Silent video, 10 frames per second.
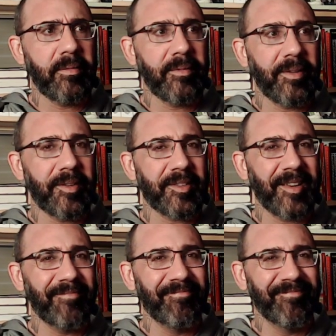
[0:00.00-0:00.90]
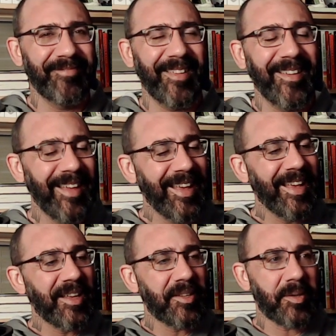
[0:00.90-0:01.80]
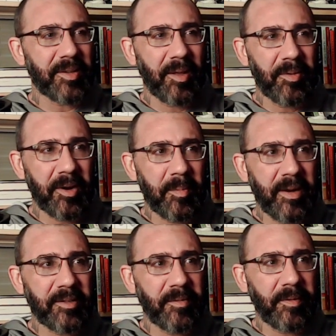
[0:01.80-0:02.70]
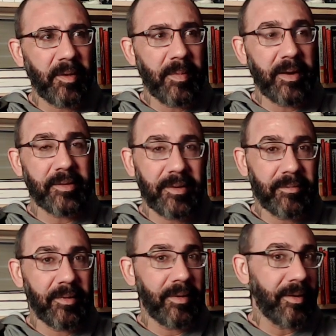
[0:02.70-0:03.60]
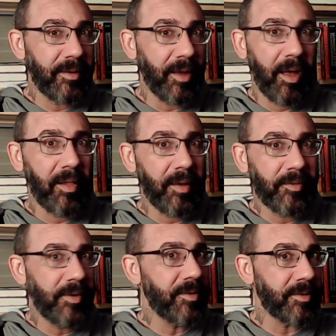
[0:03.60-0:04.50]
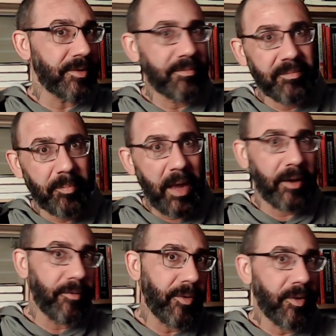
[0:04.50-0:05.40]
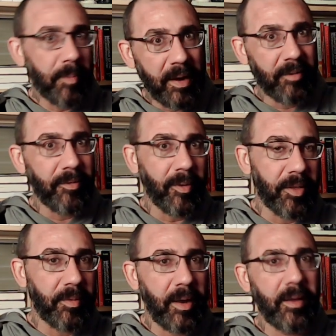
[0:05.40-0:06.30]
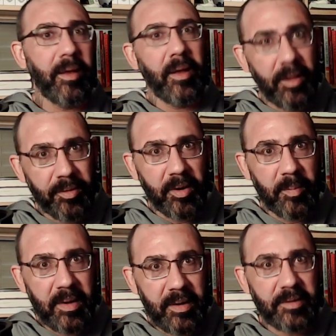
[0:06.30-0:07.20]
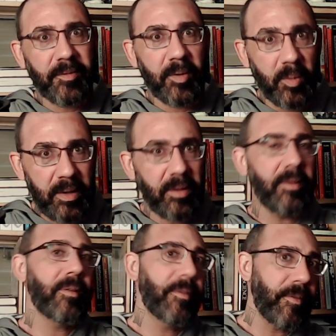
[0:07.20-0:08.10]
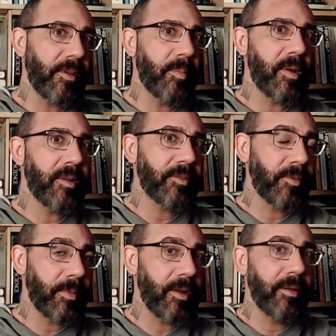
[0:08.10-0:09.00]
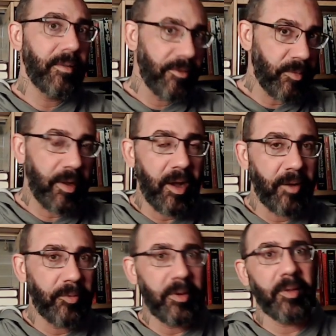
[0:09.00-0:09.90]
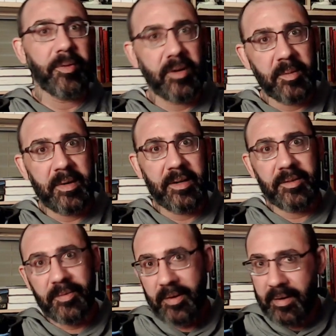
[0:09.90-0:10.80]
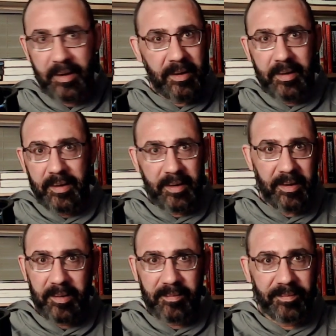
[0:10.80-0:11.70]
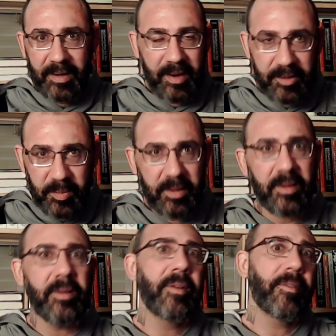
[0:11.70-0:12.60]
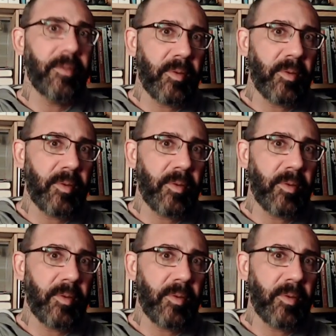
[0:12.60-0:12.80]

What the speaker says: on this side. So it's got 30 minutes and 15 minutes. All I have to do is just back and forth, right? 30 minutes for a wheel, 15 minutes for my off wheel, 30 minutes for, my next wheel, 15